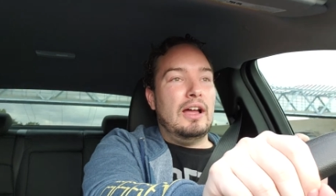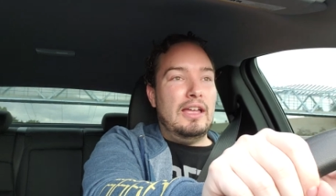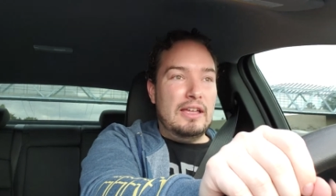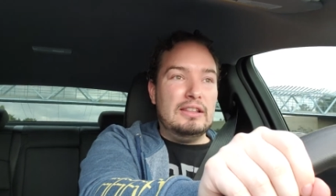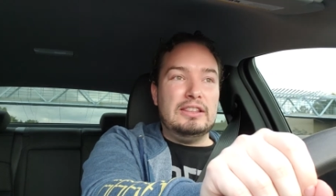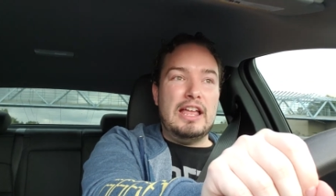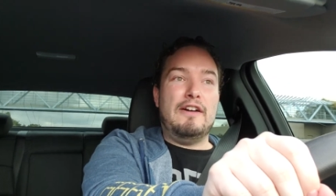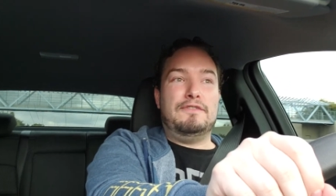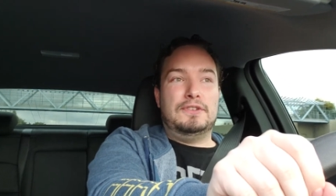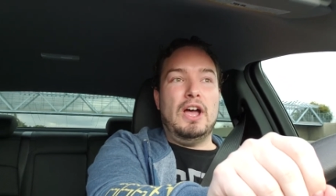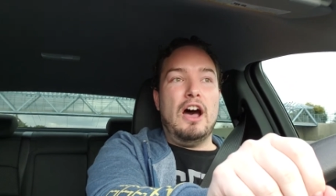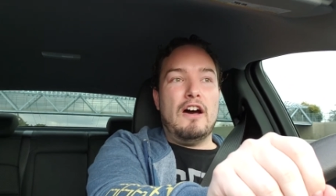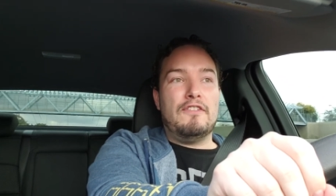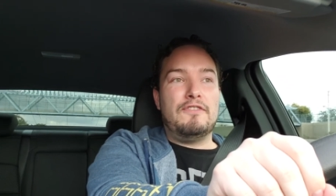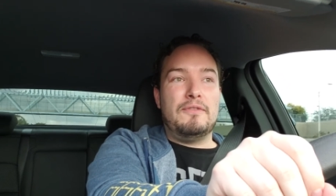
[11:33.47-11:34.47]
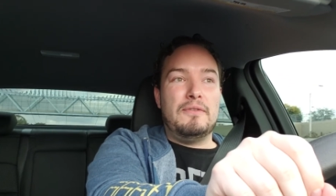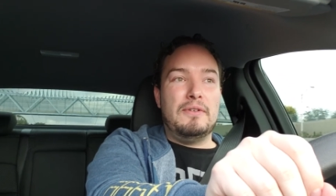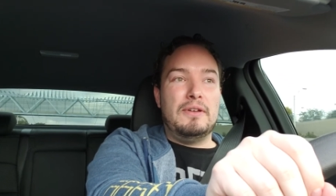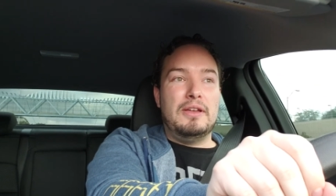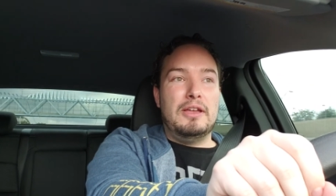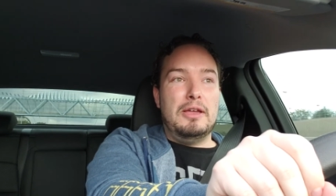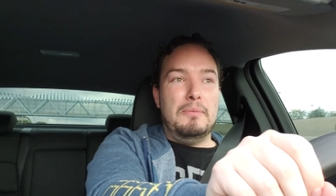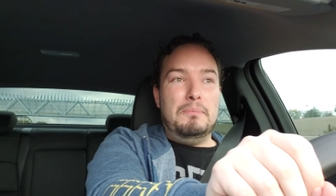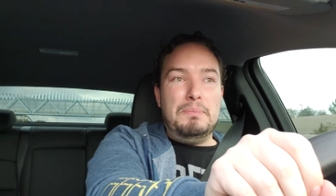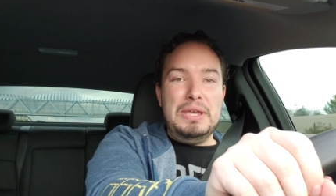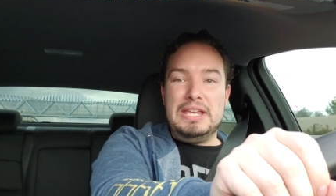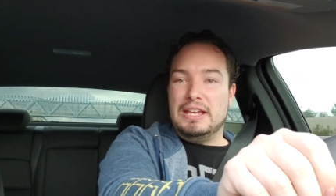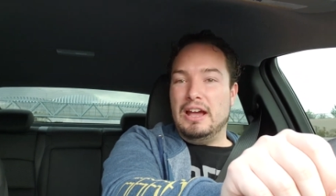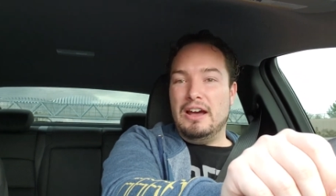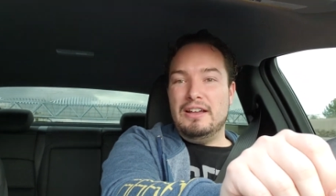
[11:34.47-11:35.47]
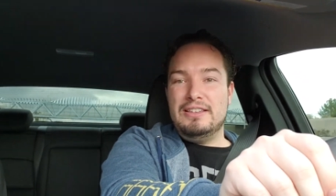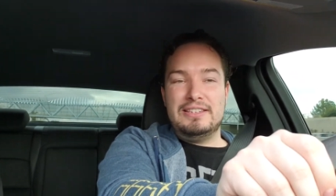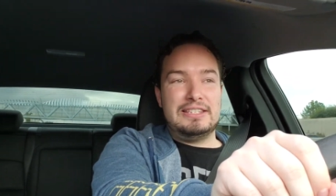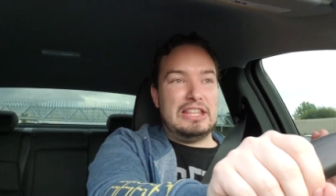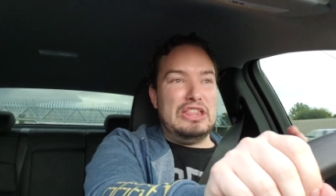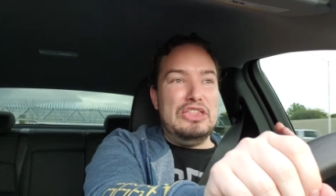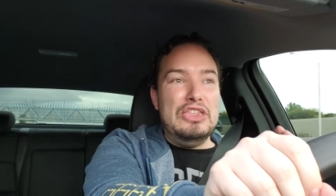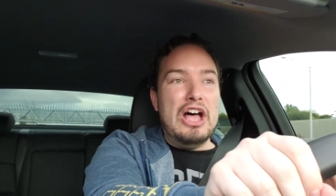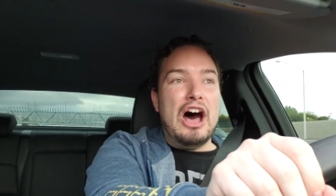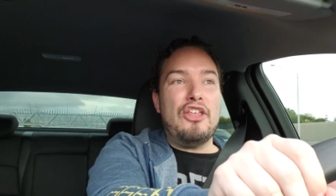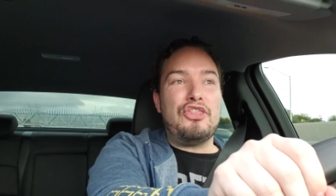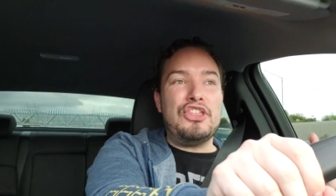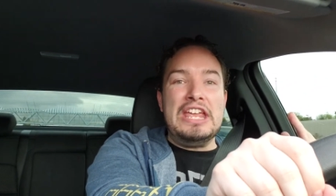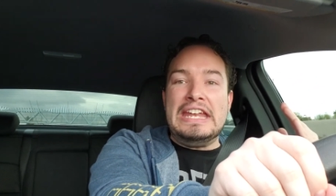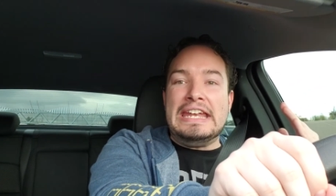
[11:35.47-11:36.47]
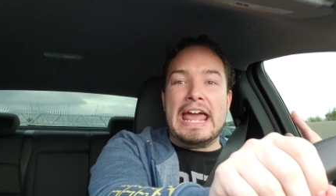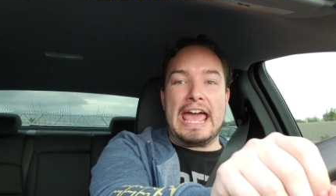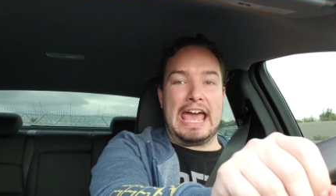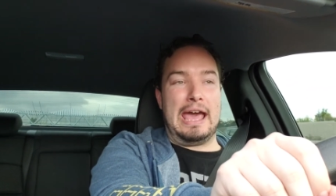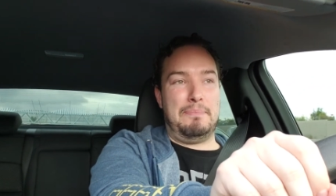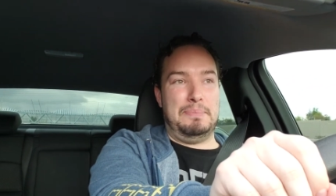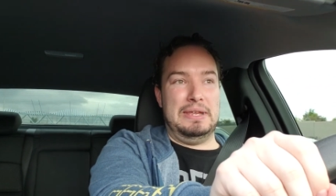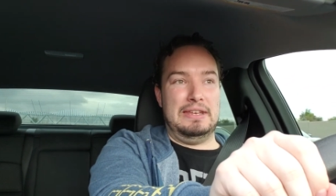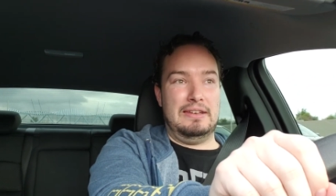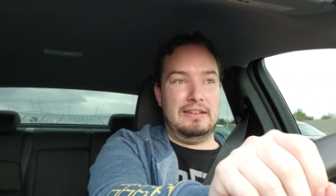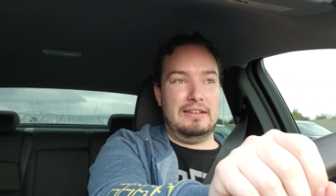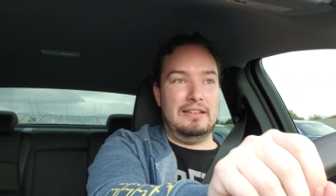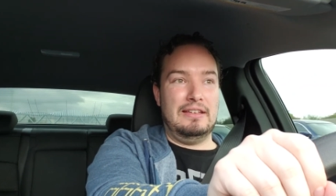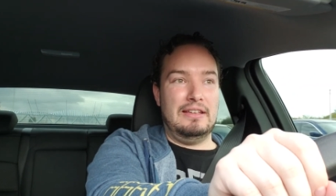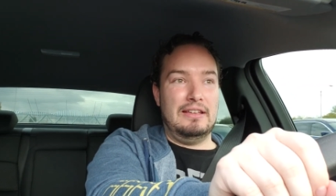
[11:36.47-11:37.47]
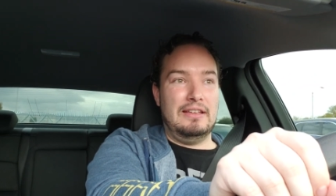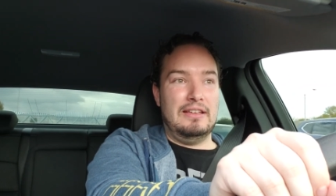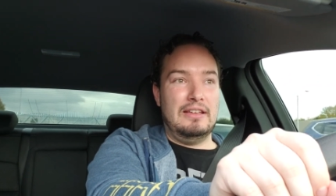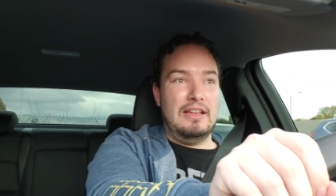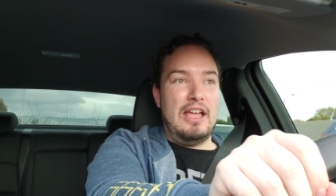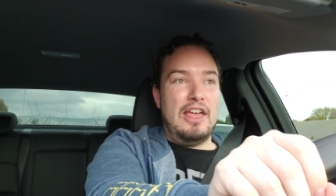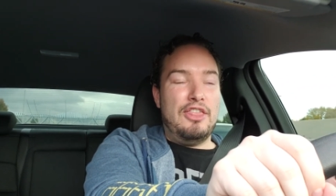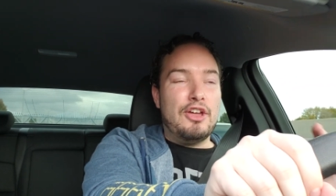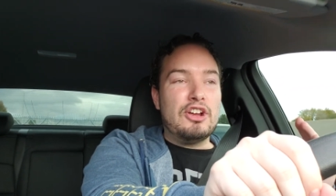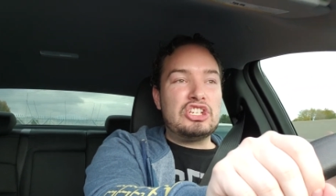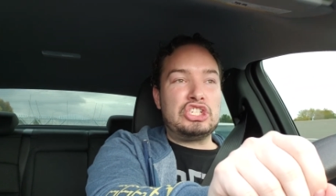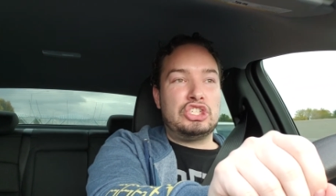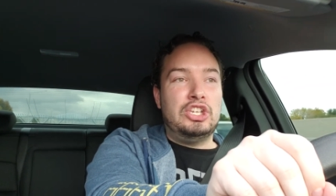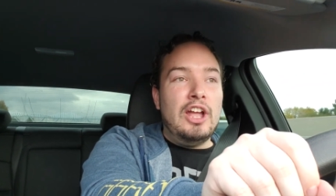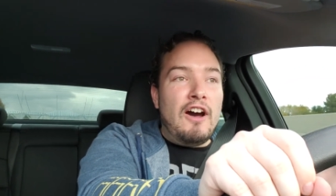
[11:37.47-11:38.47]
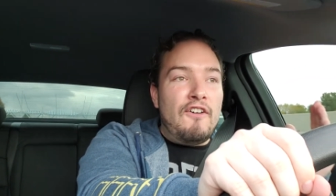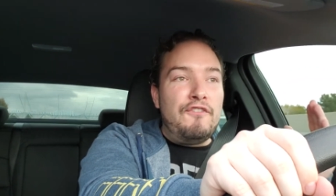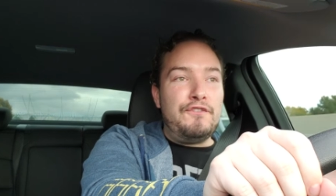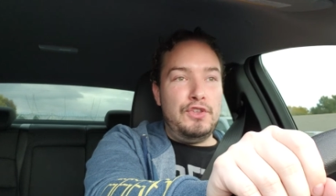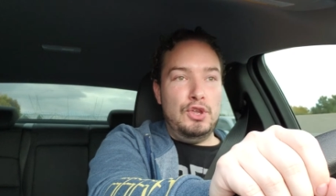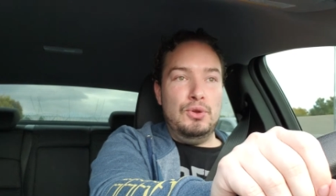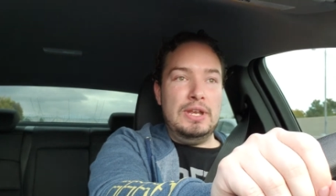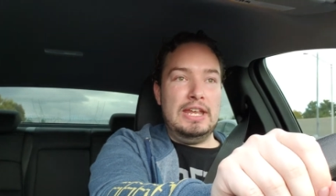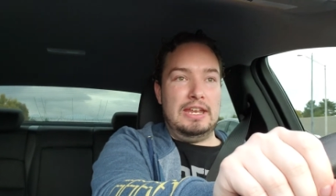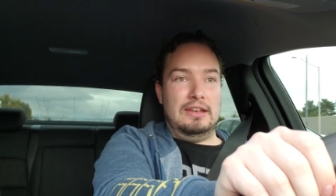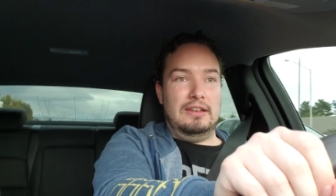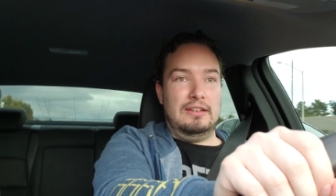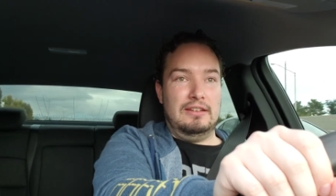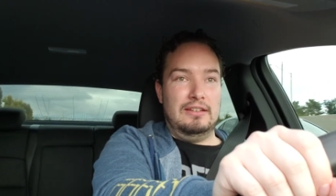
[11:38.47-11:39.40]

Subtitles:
it left off because nothing happened. They're still feuding.